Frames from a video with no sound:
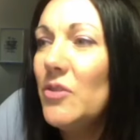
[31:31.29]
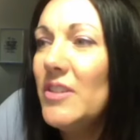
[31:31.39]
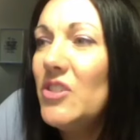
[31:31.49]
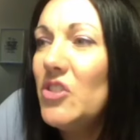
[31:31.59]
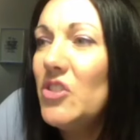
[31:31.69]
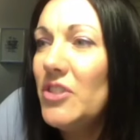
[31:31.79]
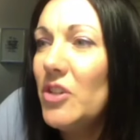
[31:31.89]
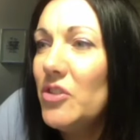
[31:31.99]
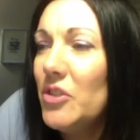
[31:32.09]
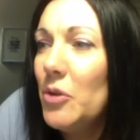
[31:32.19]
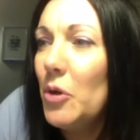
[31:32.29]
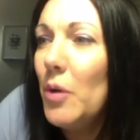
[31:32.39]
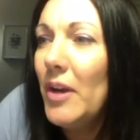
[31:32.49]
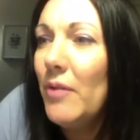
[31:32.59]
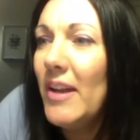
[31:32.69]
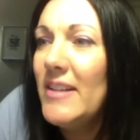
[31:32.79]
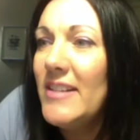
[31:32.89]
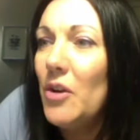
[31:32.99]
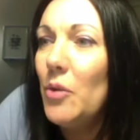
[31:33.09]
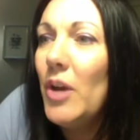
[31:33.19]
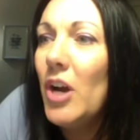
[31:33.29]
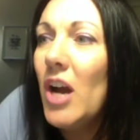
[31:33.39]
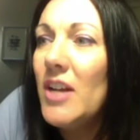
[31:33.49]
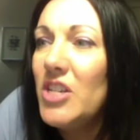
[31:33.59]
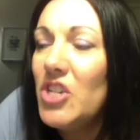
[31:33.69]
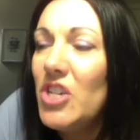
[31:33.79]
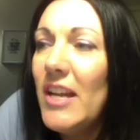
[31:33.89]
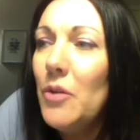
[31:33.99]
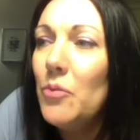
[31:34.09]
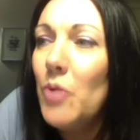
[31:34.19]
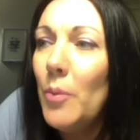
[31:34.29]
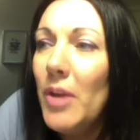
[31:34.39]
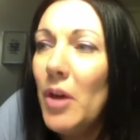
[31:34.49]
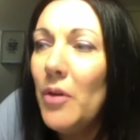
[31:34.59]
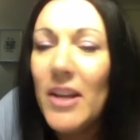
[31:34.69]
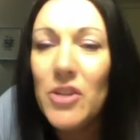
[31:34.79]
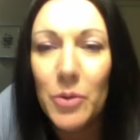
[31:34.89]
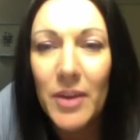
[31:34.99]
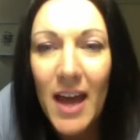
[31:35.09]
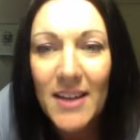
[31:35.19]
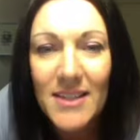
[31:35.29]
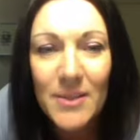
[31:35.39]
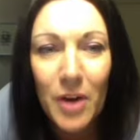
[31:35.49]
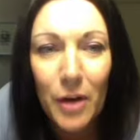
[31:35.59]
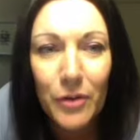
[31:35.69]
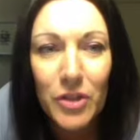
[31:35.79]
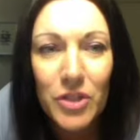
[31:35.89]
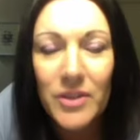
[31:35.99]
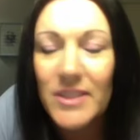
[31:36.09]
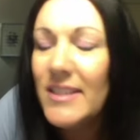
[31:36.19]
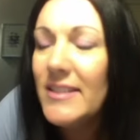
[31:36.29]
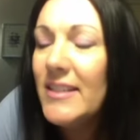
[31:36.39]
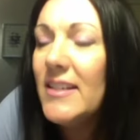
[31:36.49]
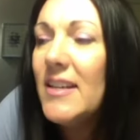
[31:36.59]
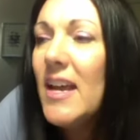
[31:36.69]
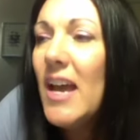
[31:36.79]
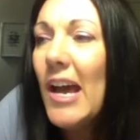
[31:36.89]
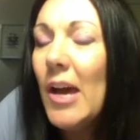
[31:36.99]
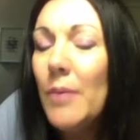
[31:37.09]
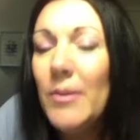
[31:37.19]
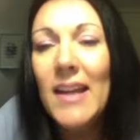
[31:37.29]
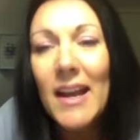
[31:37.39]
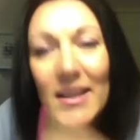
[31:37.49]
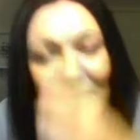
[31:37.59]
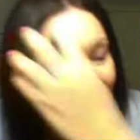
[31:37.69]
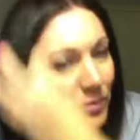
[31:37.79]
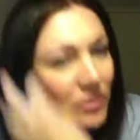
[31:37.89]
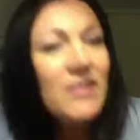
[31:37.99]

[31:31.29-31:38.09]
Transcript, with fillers: this is just I'll just do a quick rundown. We are auditioning Romeo and Juliet, our first show of the season, um, next this